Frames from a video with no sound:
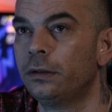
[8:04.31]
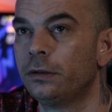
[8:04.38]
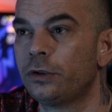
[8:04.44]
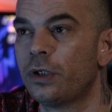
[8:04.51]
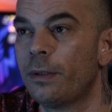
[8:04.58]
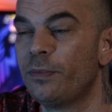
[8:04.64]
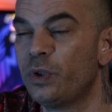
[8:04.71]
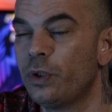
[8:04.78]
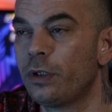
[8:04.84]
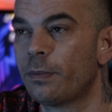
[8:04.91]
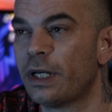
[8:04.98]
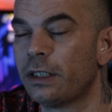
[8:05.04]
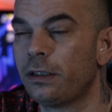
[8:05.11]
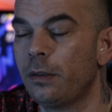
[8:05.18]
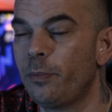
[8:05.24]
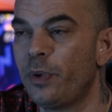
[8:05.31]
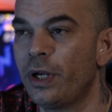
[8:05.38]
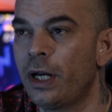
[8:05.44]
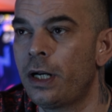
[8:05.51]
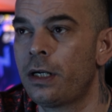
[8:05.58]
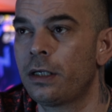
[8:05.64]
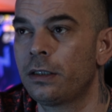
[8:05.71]
So I'm doing my
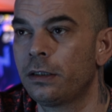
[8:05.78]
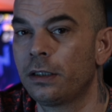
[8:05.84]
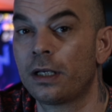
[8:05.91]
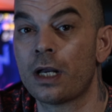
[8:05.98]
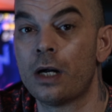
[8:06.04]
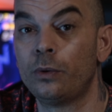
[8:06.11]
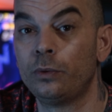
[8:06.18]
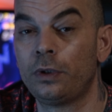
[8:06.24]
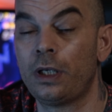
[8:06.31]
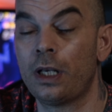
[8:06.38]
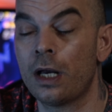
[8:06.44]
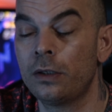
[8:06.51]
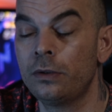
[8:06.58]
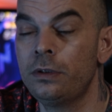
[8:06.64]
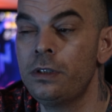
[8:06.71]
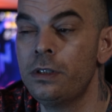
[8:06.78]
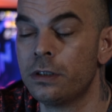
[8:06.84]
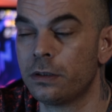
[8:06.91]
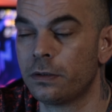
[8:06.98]
CPR, count loud,